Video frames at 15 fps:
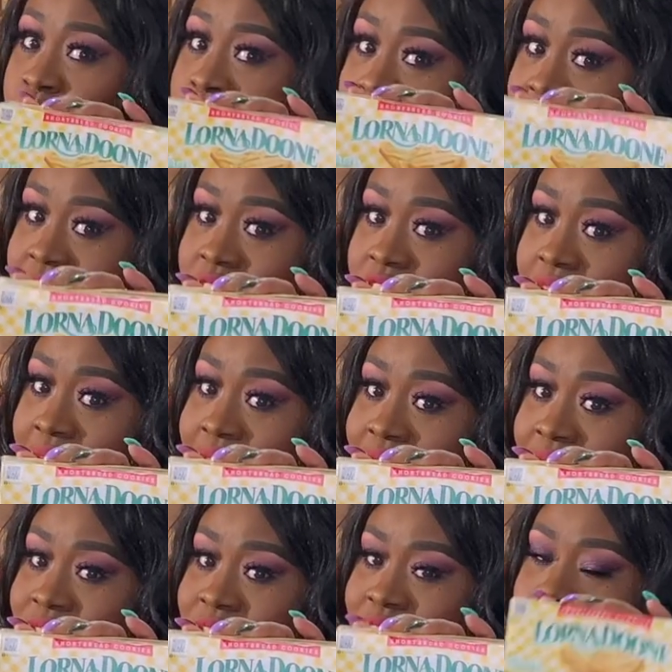cookies,
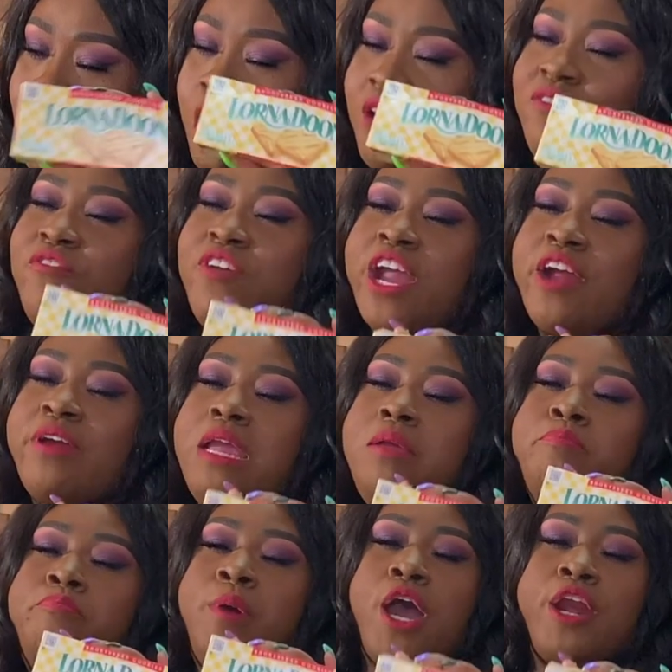guys. Very
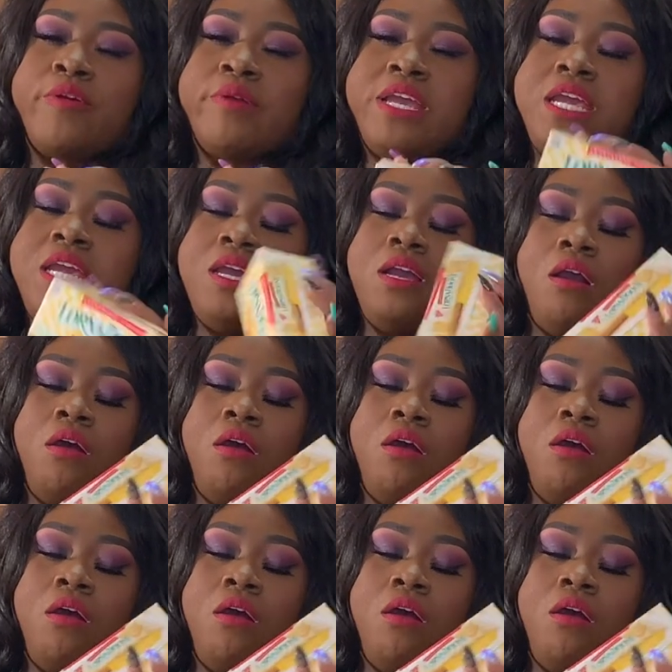buttery.